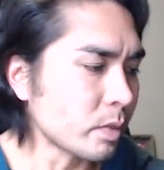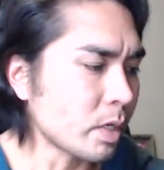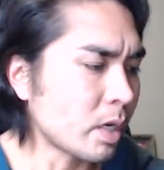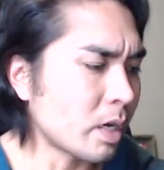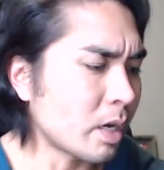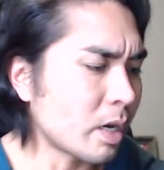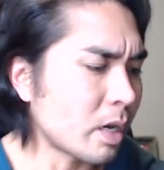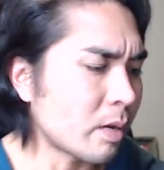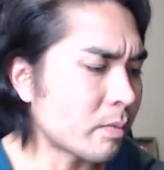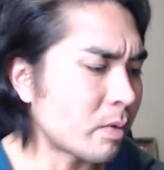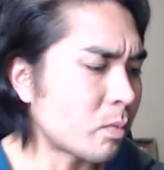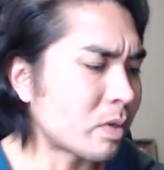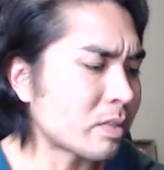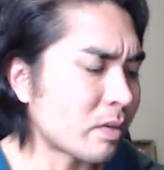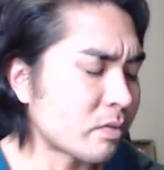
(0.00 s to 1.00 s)
Uh,
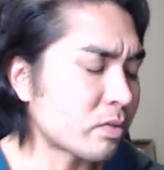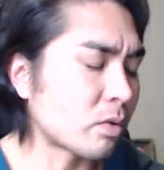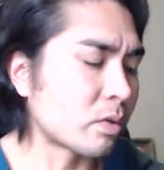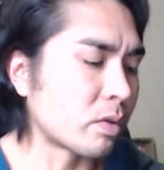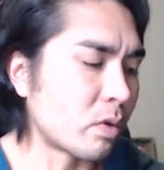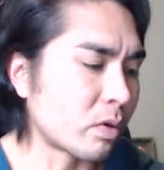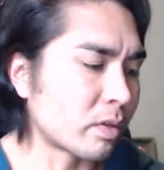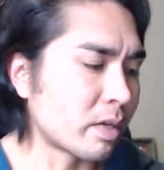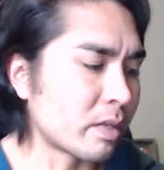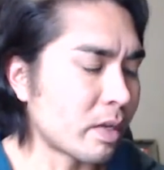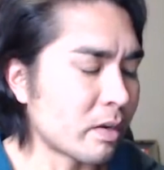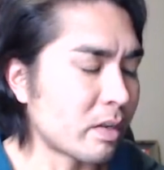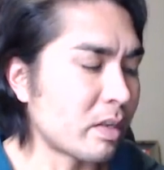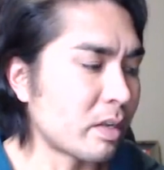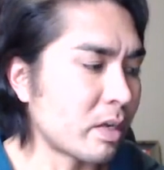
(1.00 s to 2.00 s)
the ones I've sold locally,
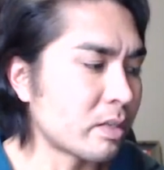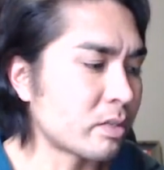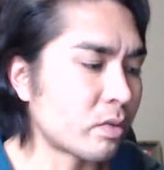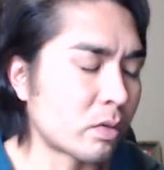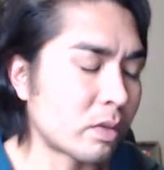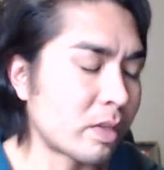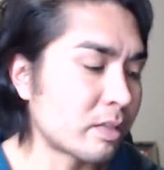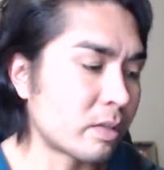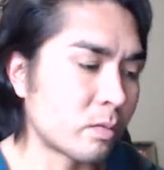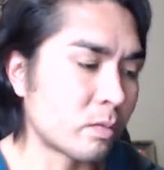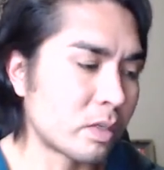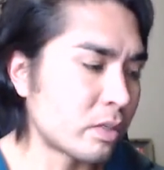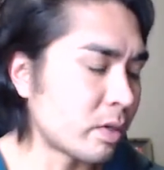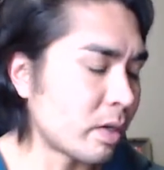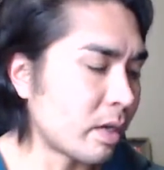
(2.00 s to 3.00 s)
none none sold less than
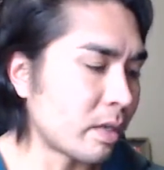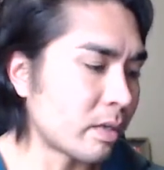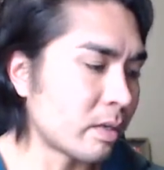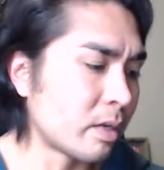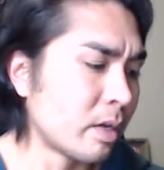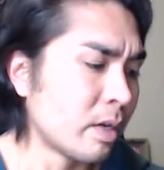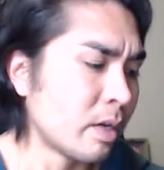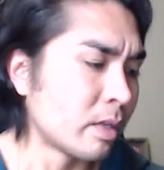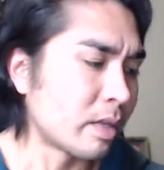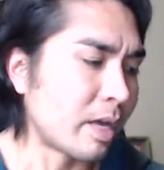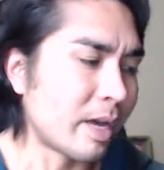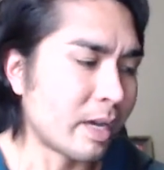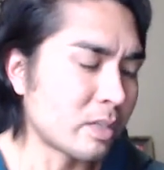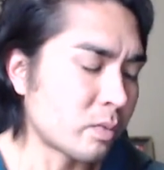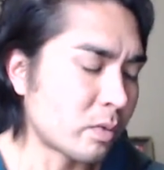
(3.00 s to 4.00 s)
110. The
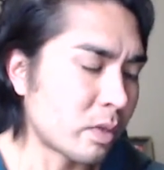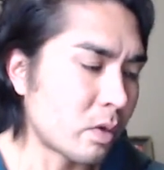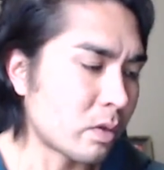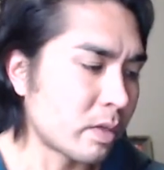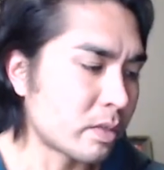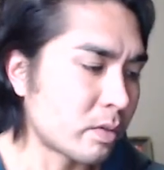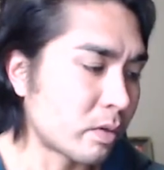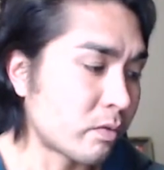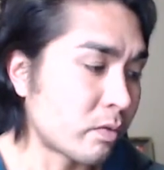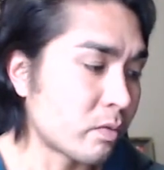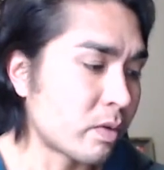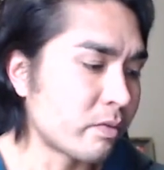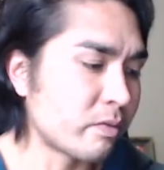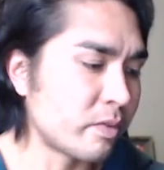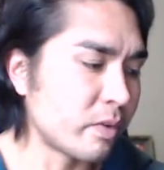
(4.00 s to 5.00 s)
highest one locally sold for
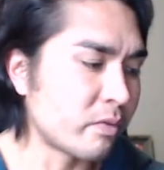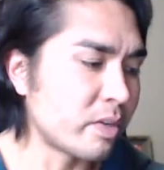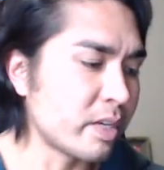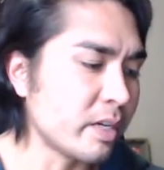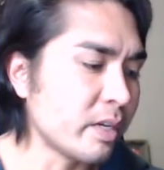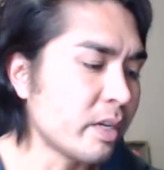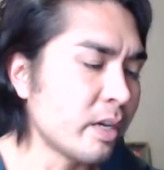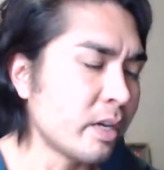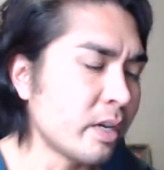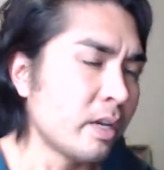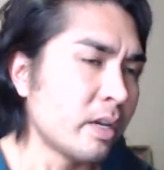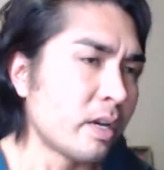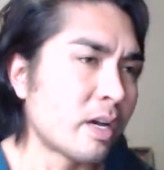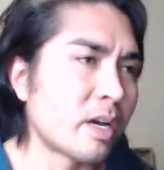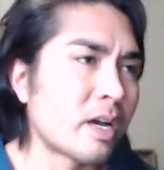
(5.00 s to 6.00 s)
150.
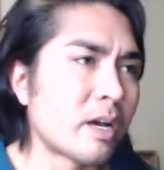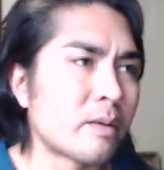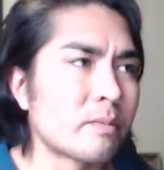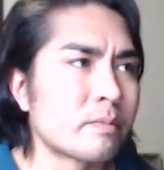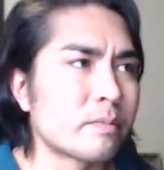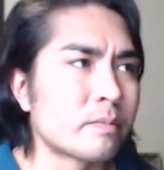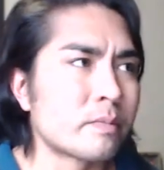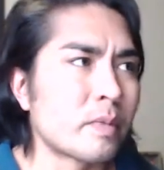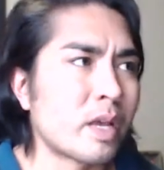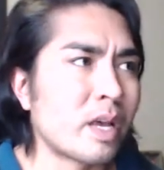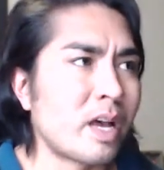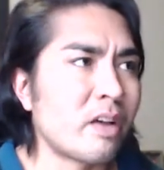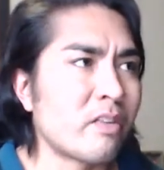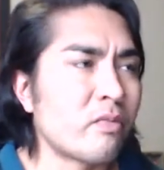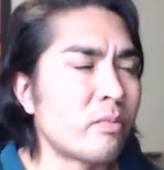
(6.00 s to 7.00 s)
Um,
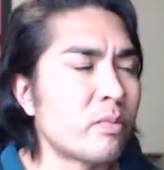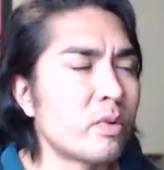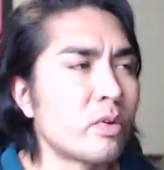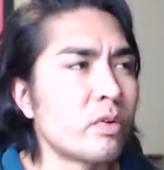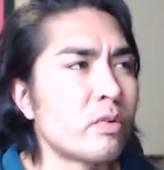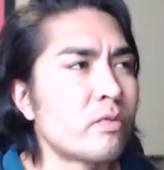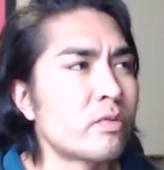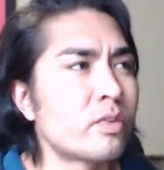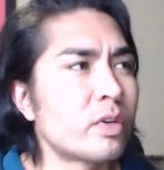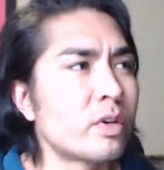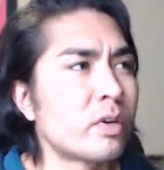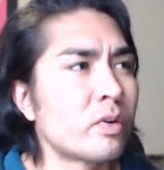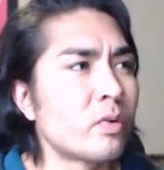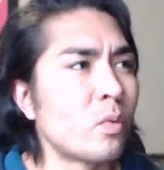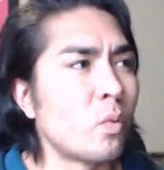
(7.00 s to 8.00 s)
I've moved
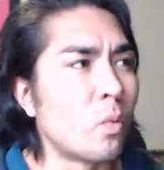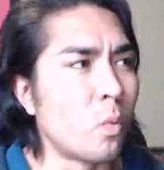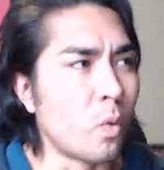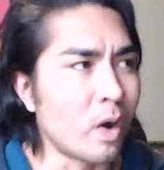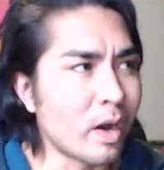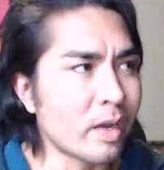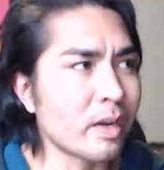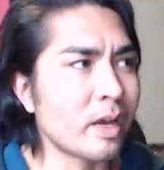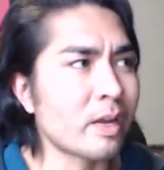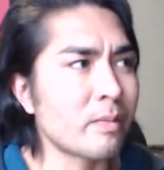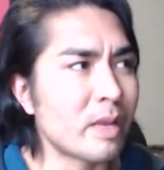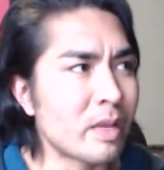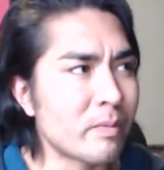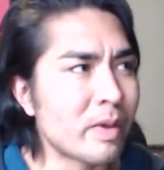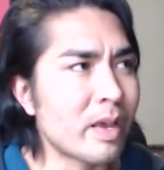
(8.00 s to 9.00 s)
one on
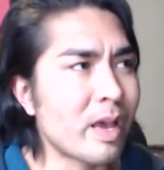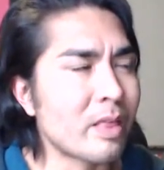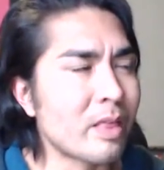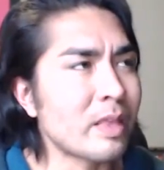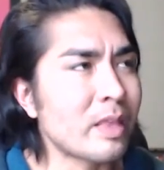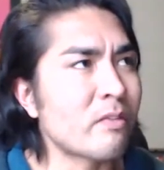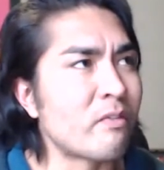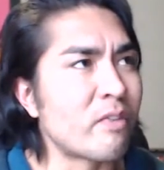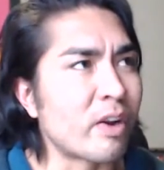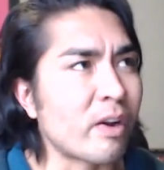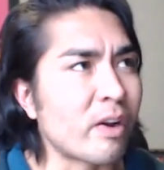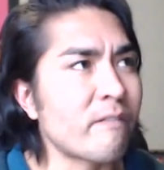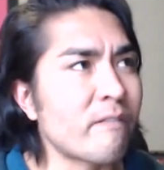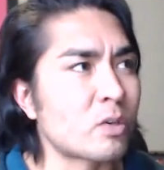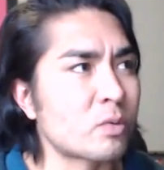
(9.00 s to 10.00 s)
eBay. I think the
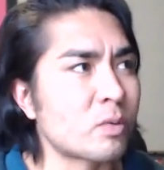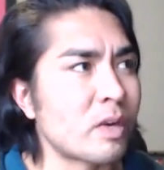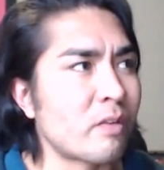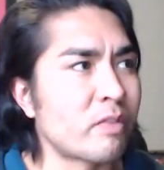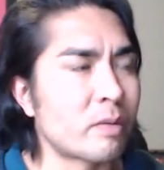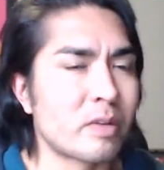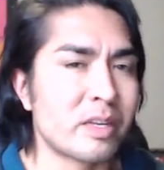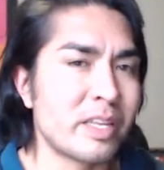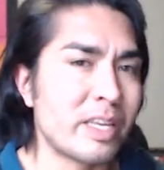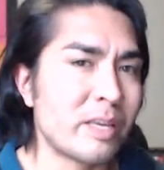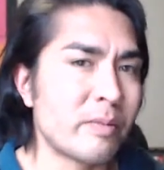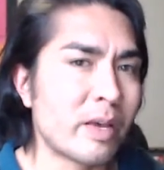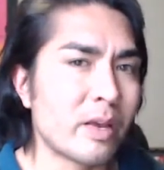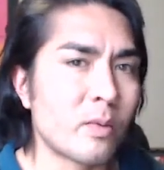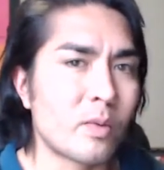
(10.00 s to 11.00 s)
very first one I flipped on
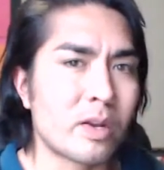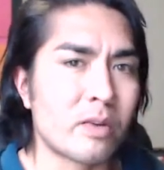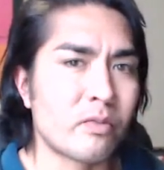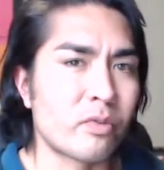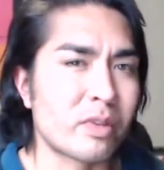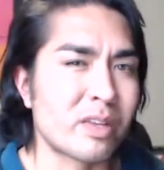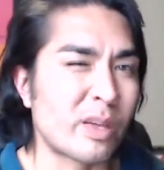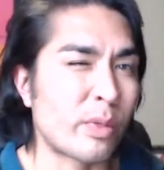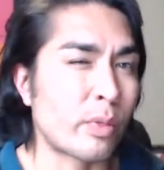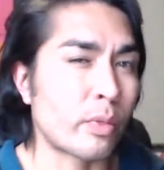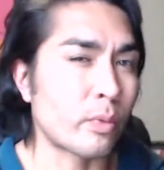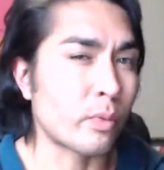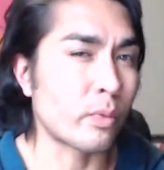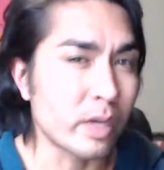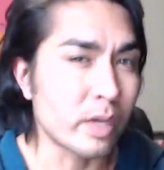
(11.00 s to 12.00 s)
eBay went for like
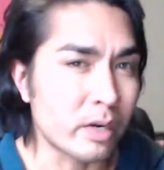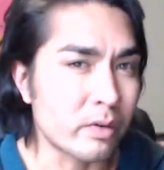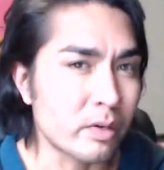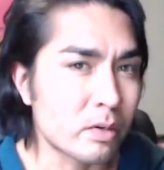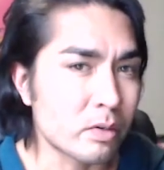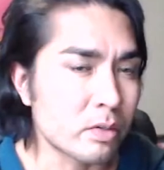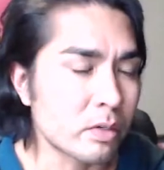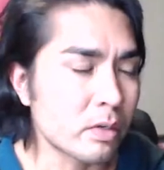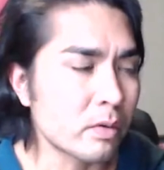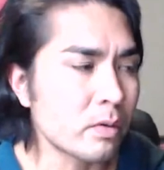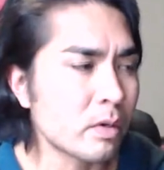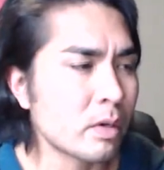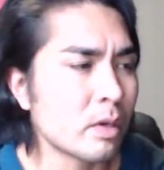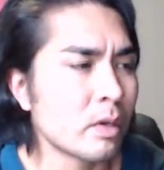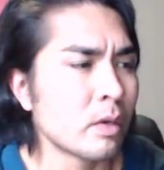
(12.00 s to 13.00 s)
300 or
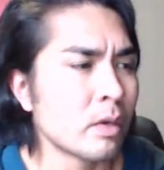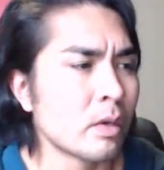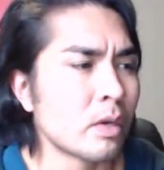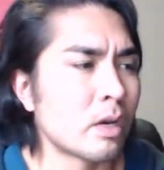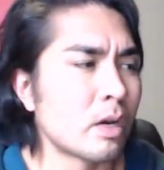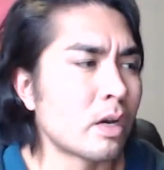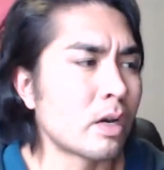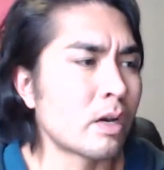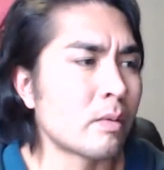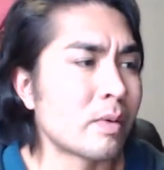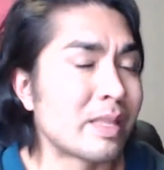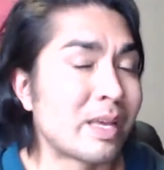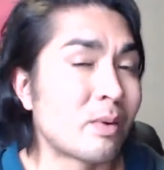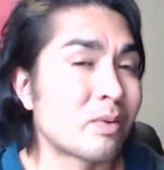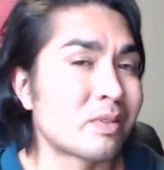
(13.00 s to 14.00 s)
so,
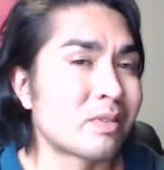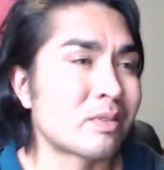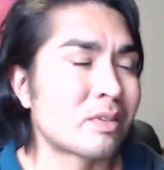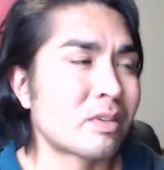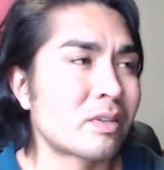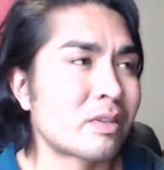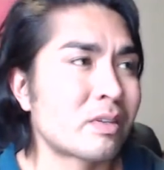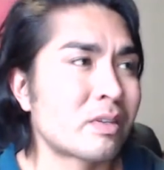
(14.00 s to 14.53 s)
um, and that was,